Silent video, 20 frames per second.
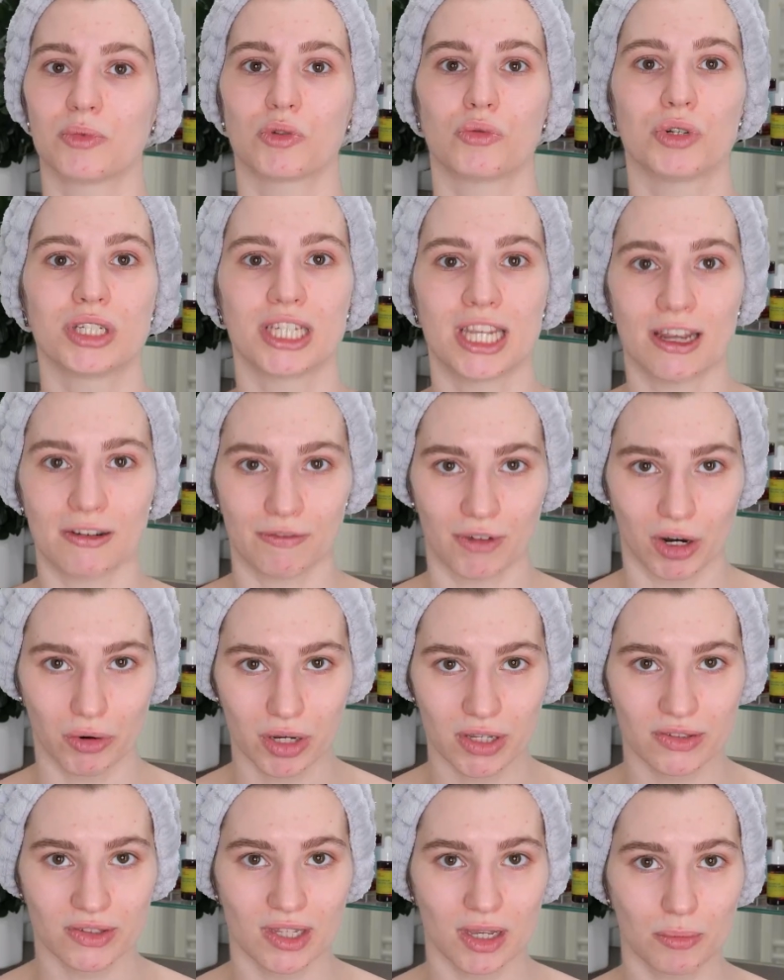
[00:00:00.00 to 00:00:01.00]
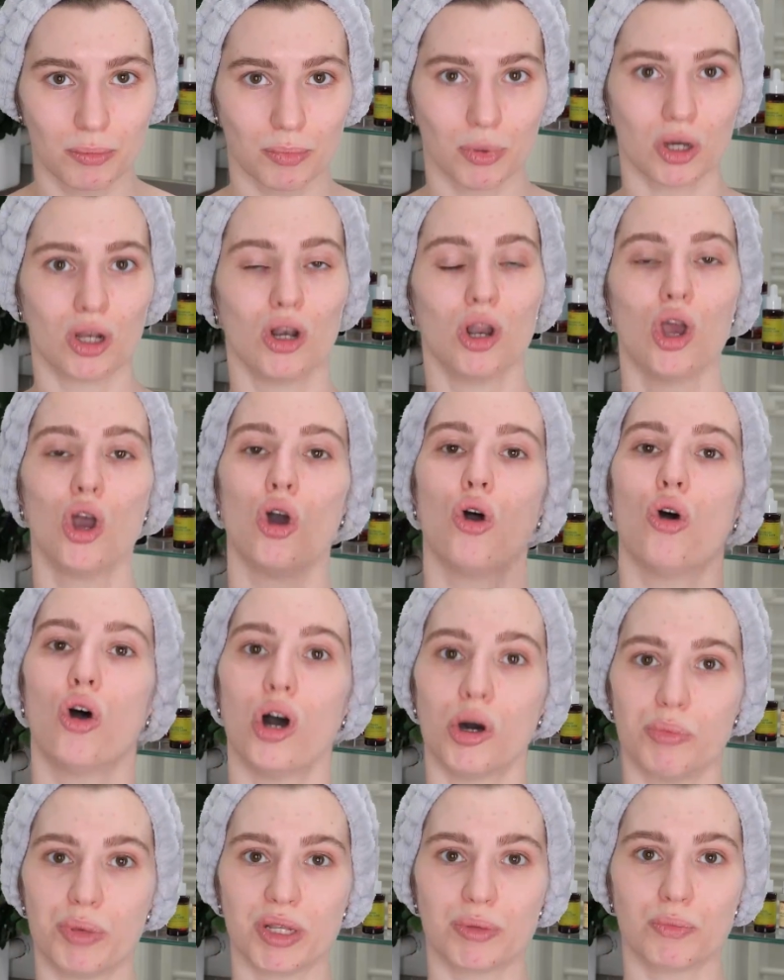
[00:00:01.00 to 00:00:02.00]
the routine very simple
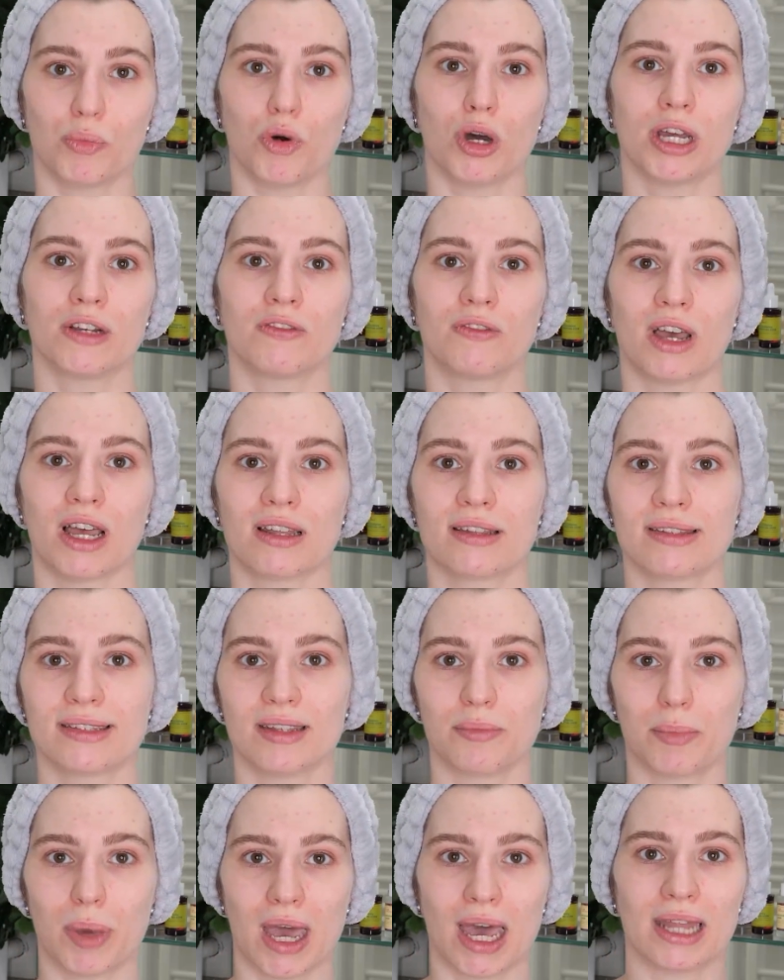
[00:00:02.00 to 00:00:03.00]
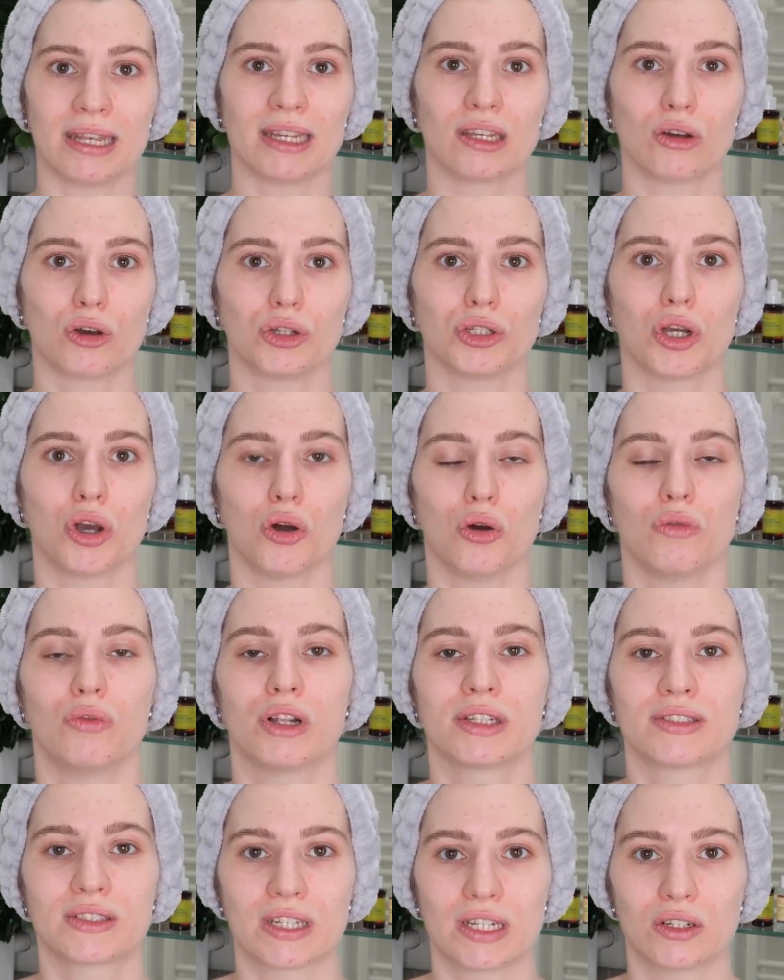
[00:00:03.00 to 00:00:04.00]
or a bit more advanced depending on your
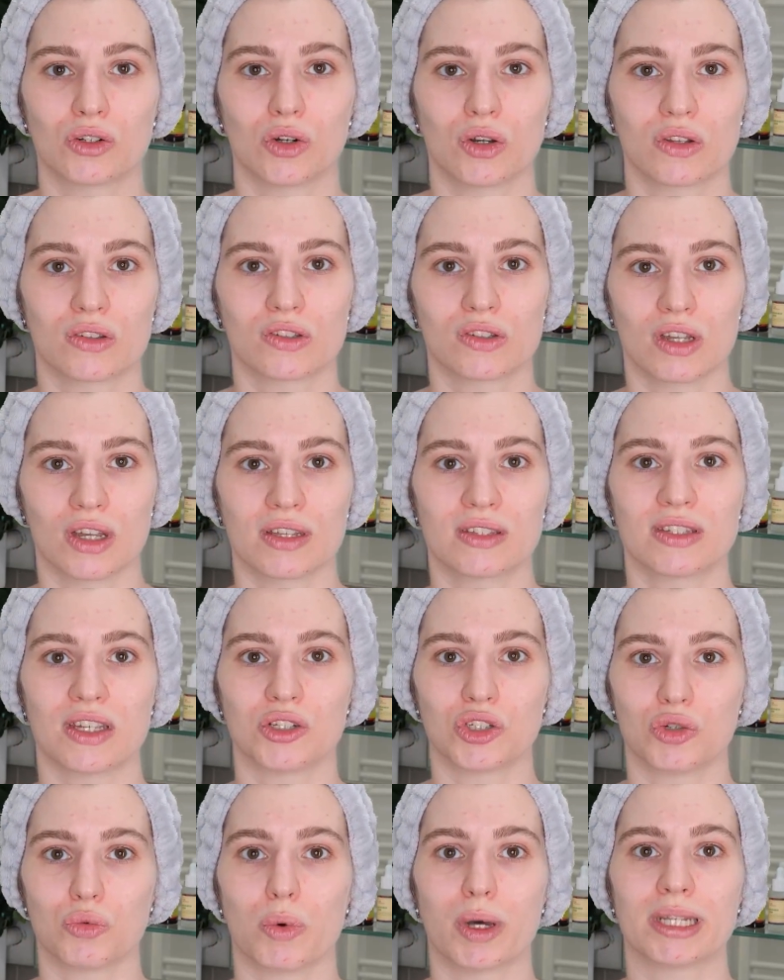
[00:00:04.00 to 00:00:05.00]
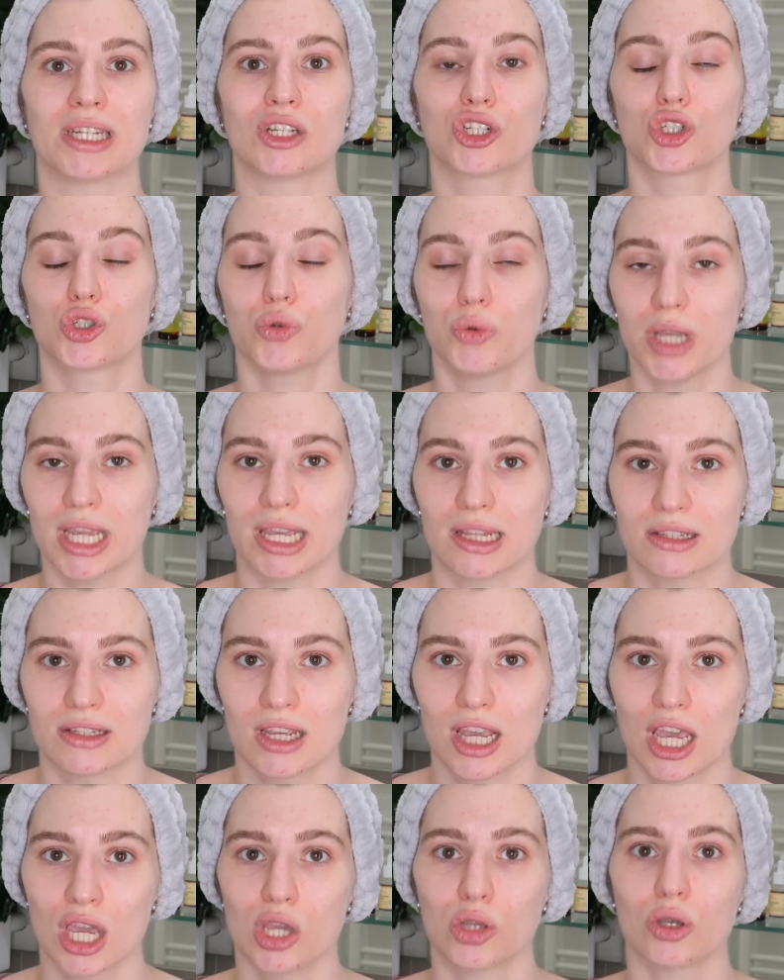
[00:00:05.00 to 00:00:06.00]
overall skin concerns that you want to treat.
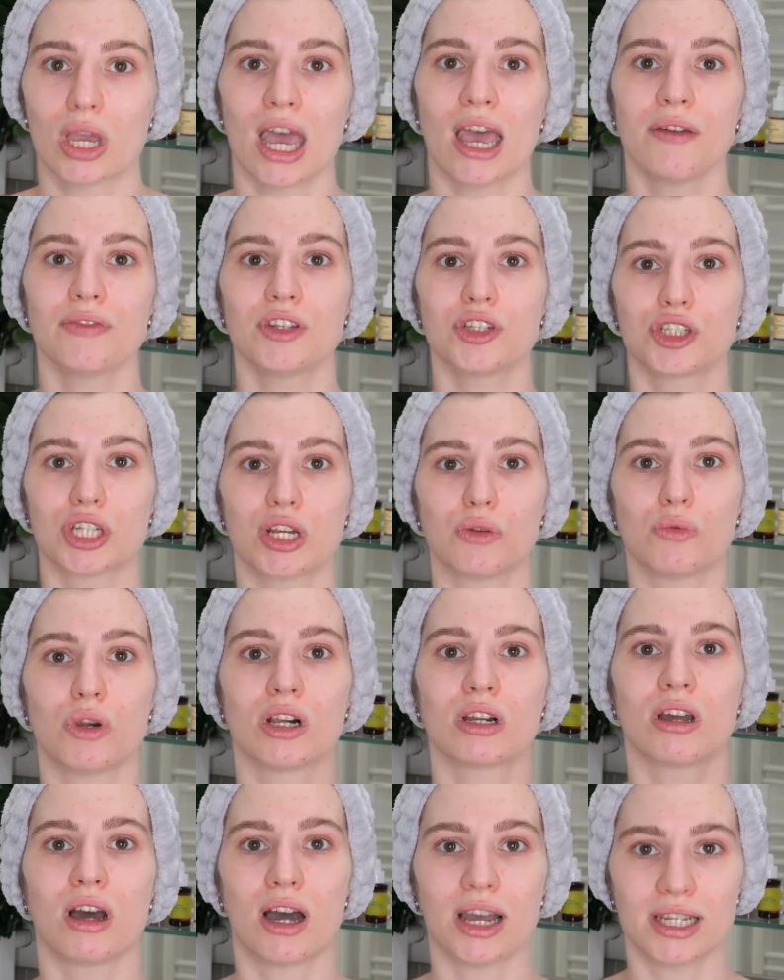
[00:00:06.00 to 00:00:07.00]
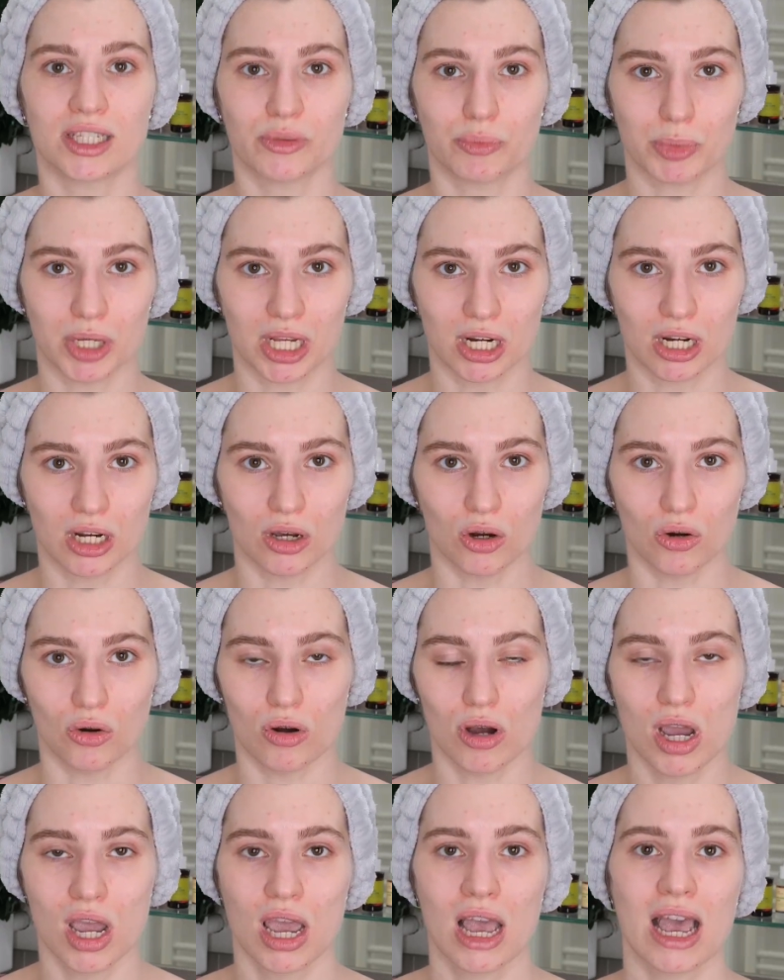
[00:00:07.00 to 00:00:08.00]
You have the general guide below.